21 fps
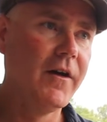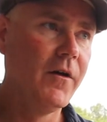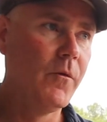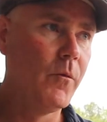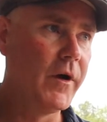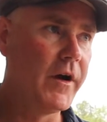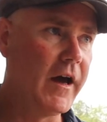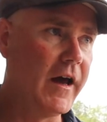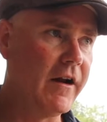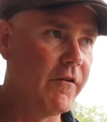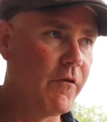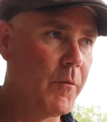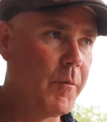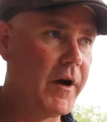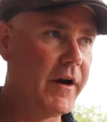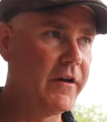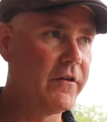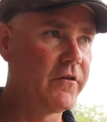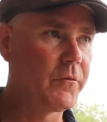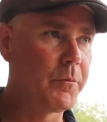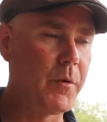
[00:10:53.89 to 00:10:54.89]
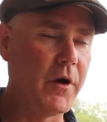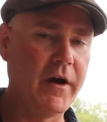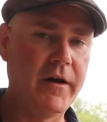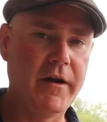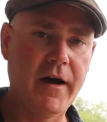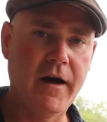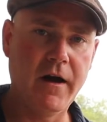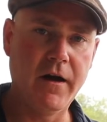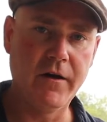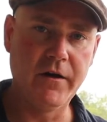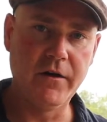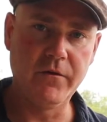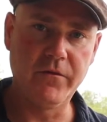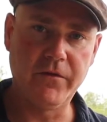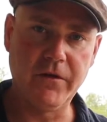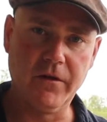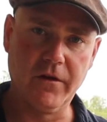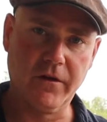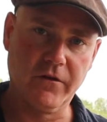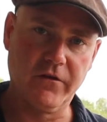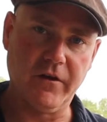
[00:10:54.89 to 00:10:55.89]
we got everybody spread out and
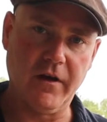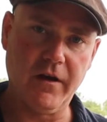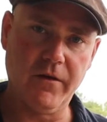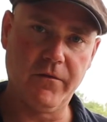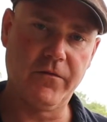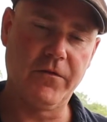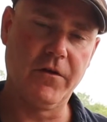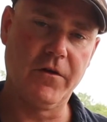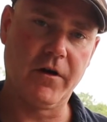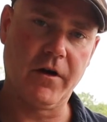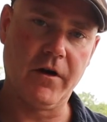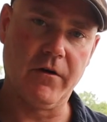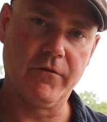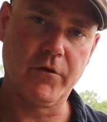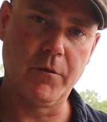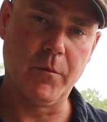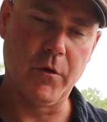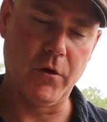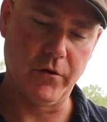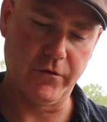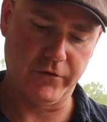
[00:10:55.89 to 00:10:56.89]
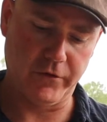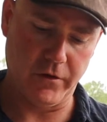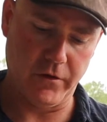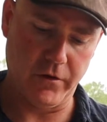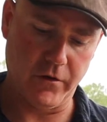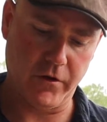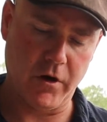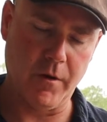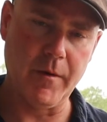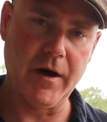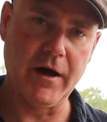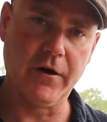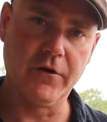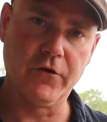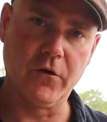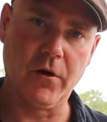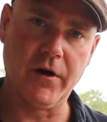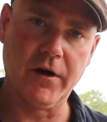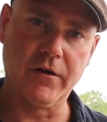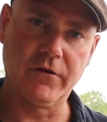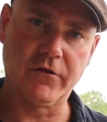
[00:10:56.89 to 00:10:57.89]
feeling safe, feeling comfortable. So come out and
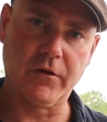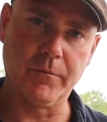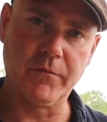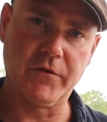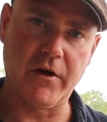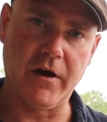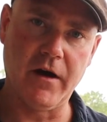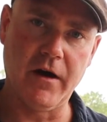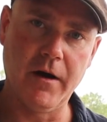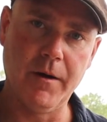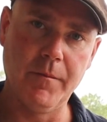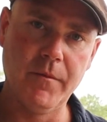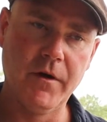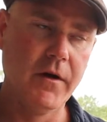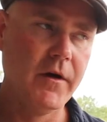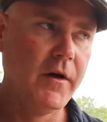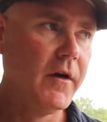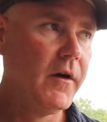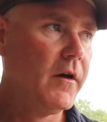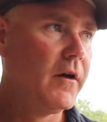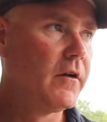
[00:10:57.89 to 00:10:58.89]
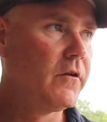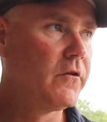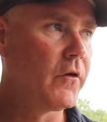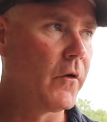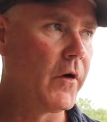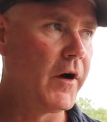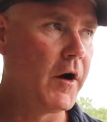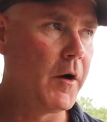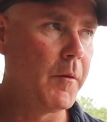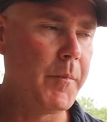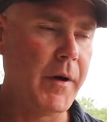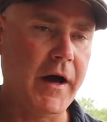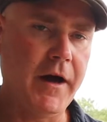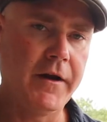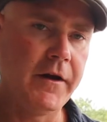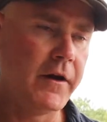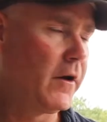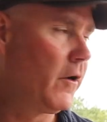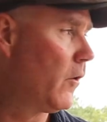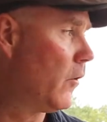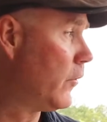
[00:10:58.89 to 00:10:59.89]
join us sometime. Enjoy our
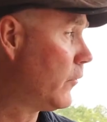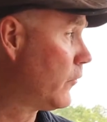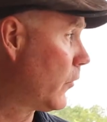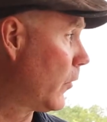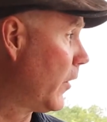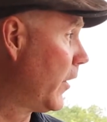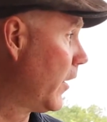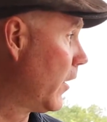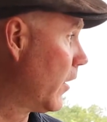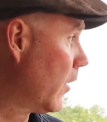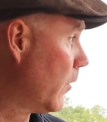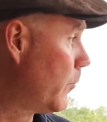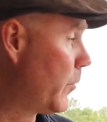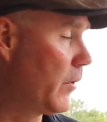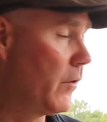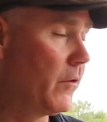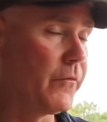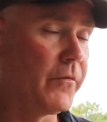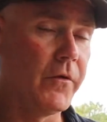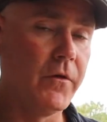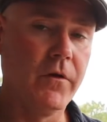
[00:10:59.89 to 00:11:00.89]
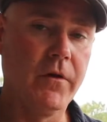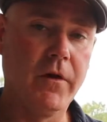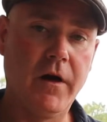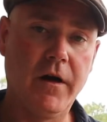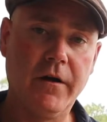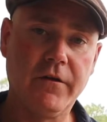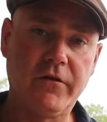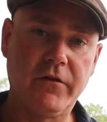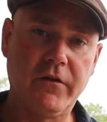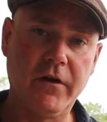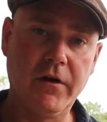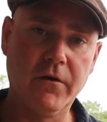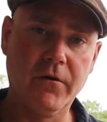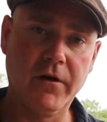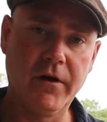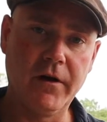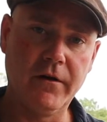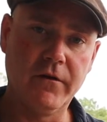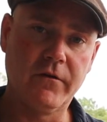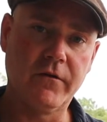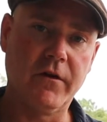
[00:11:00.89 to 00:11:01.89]
patio, enjoy our beautiful
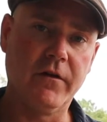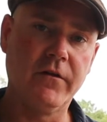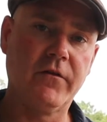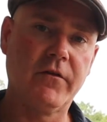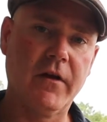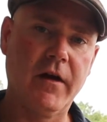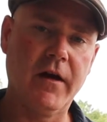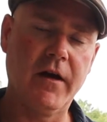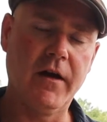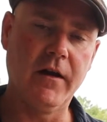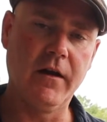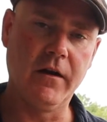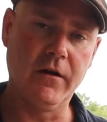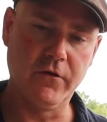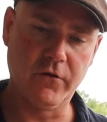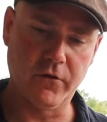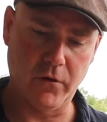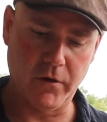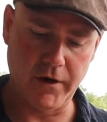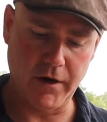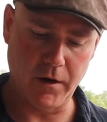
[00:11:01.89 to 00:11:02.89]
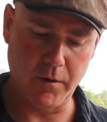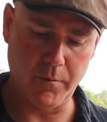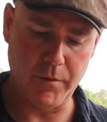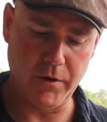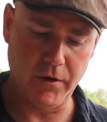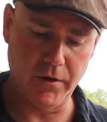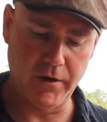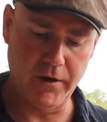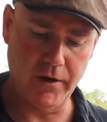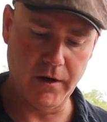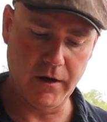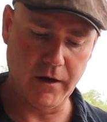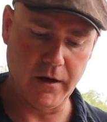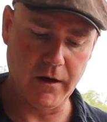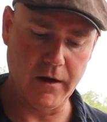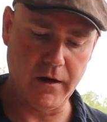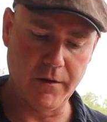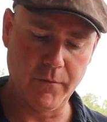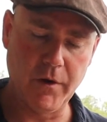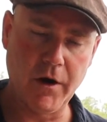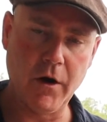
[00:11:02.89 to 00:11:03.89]
scenery and sunset, and enjoy our building,
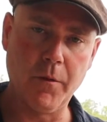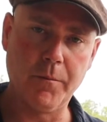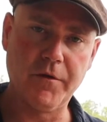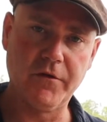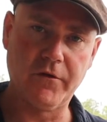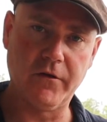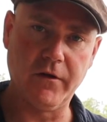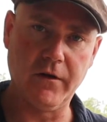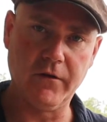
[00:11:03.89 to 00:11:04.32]
and we hope to see